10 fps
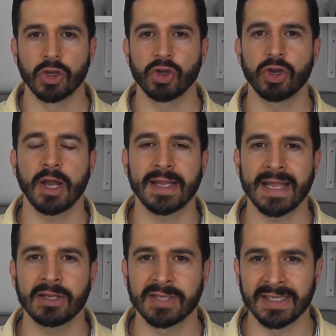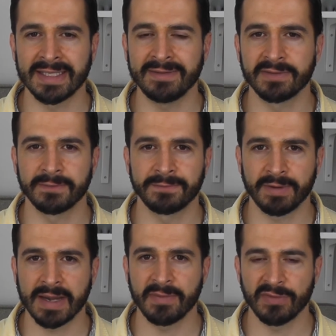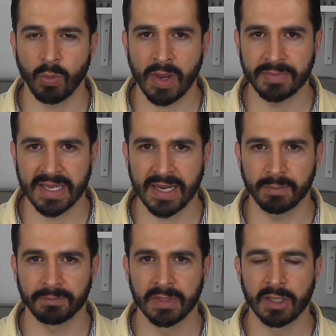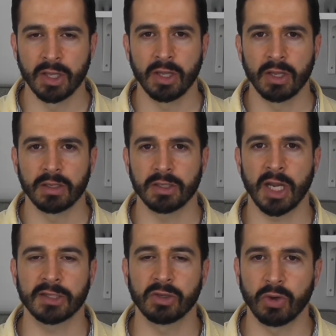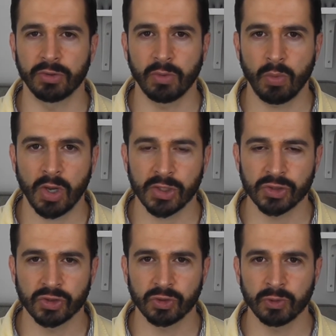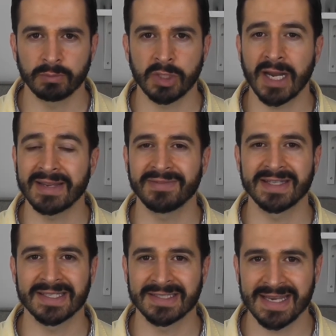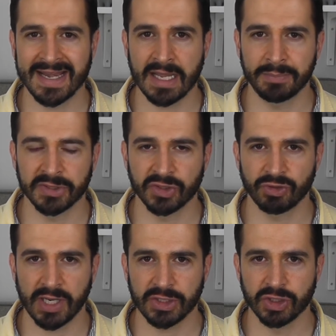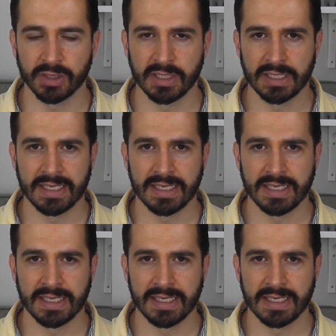You're not allowed to leave the frame of the webcam, not to go to the washroom, not even to stand up and stretch.